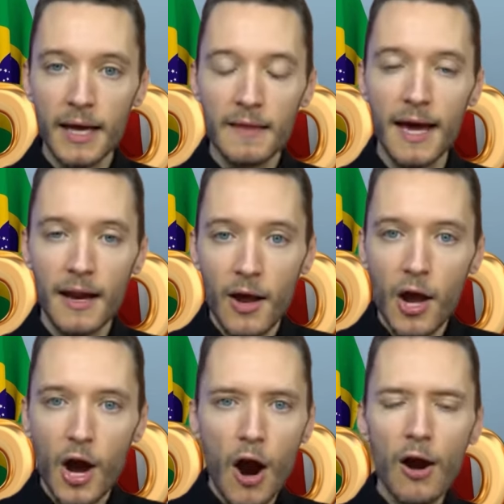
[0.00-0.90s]
that
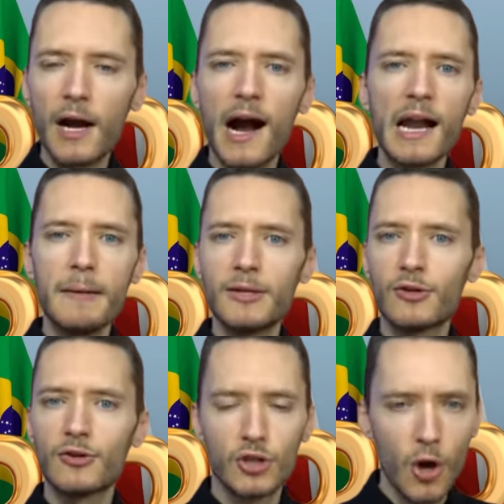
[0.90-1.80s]
our economies
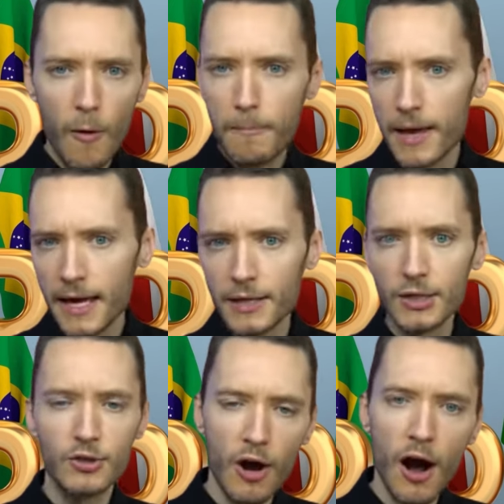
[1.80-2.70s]
are so big and
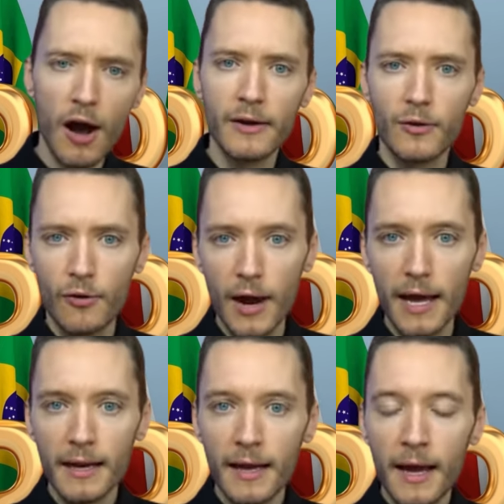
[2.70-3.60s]
strong and great,